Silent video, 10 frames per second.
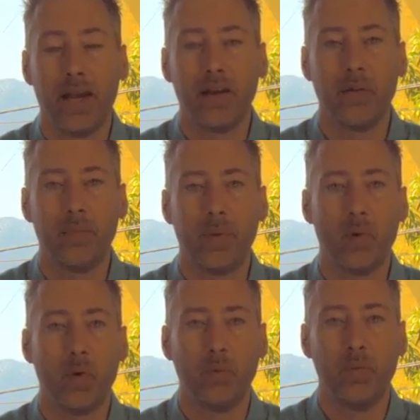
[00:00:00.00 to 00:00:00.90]
And the
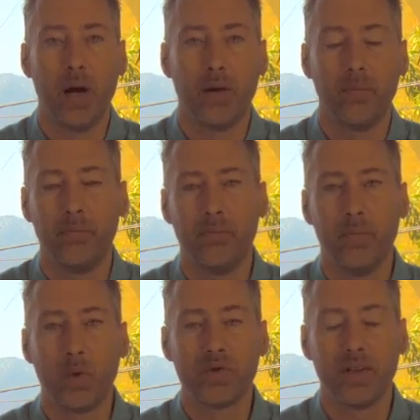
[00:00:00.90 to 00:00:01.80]
people who
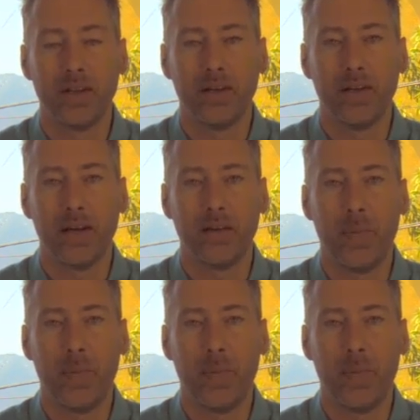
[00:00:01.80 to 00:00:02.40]
mostly get the